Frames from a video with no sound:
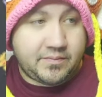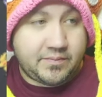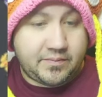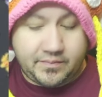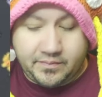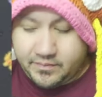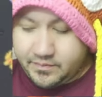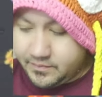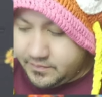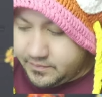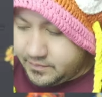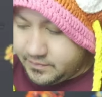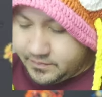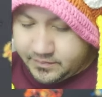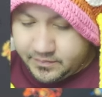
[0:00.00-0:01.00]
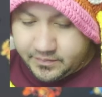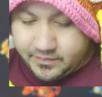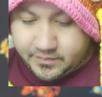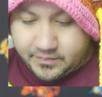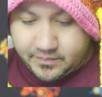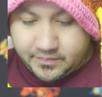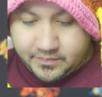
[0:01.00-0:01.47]

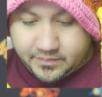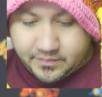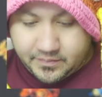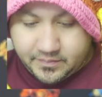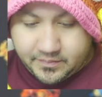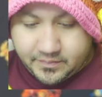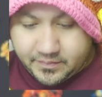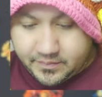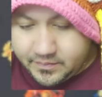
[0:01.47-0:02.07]
(no one is talking)